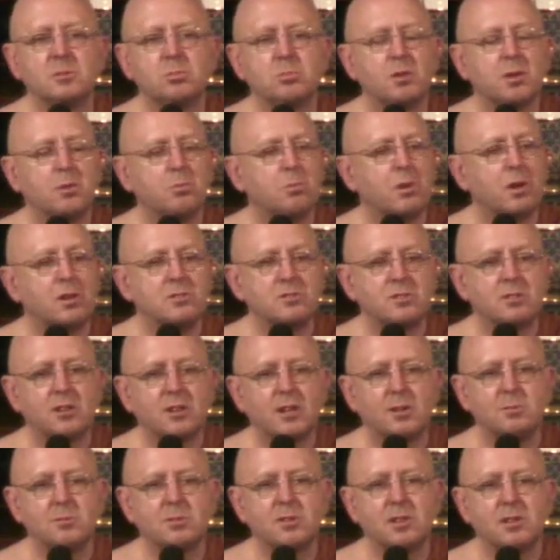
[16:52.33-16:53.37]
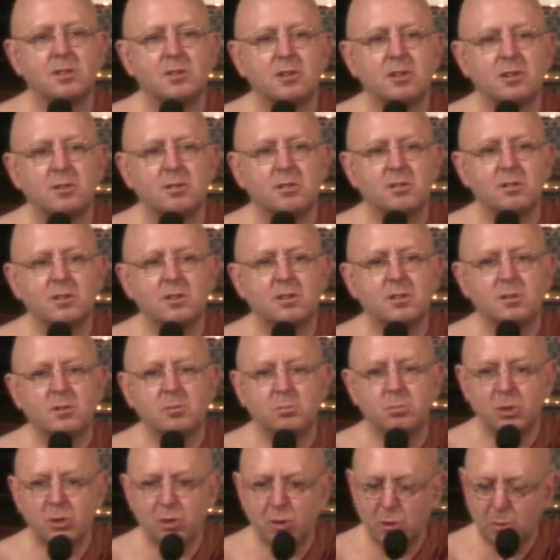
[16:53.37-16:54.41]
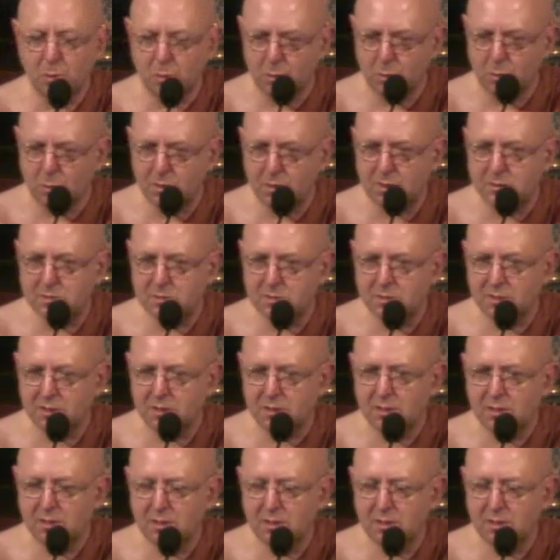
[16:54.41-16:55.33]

but most times they don't. But you always hurt.